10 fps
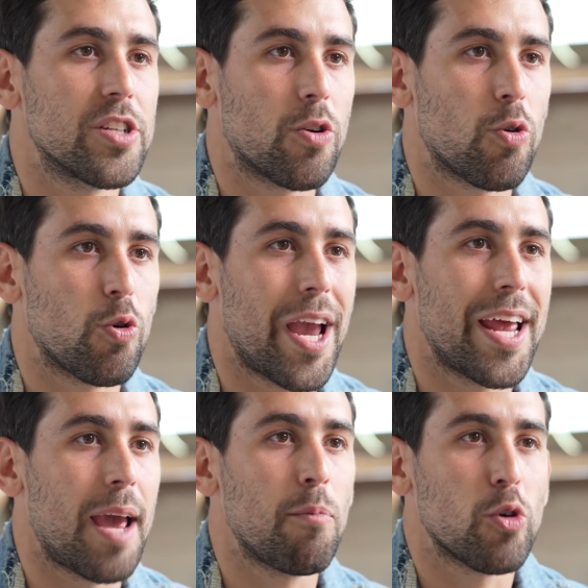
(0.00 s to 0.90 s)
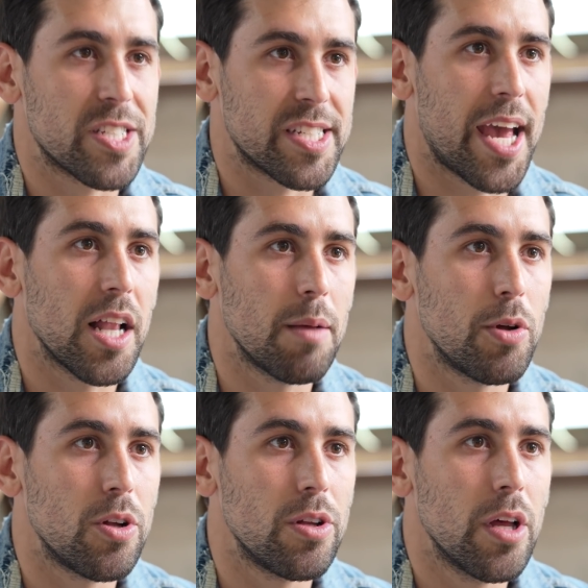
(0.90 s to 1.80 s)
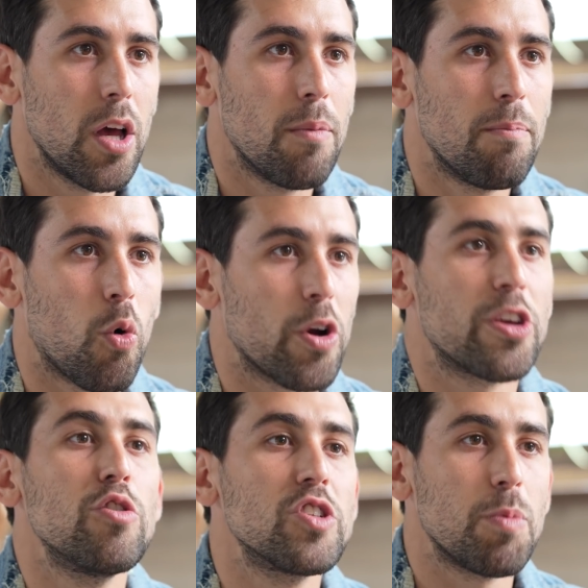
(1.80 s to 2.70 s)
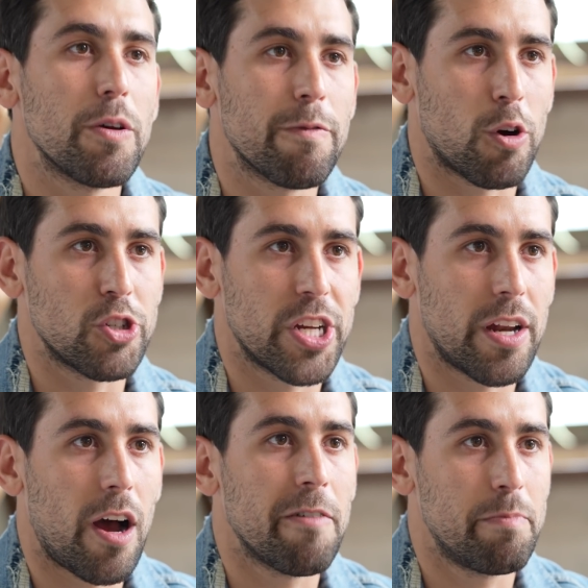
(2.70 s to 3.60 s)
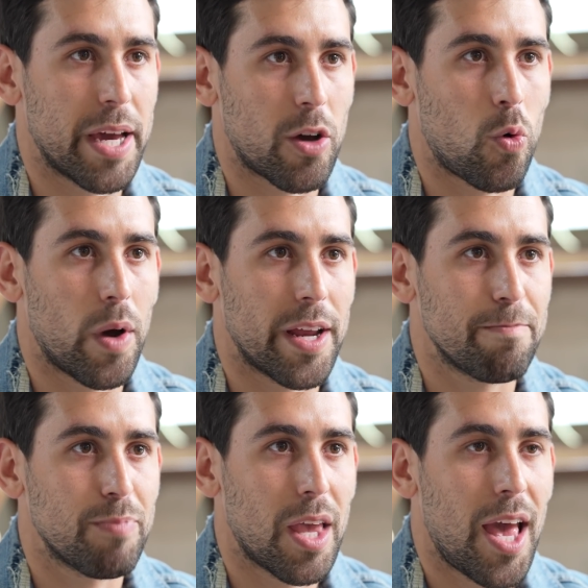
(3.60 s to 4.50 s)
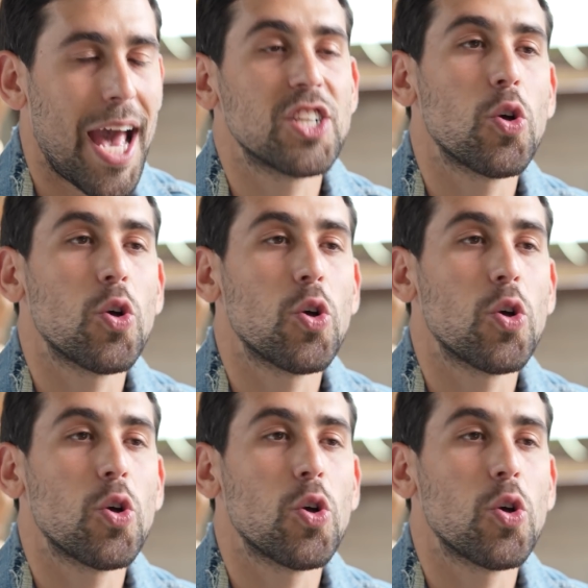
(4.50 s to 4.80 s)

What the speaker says: to create a more scalable, more usable version of Bitcoin. And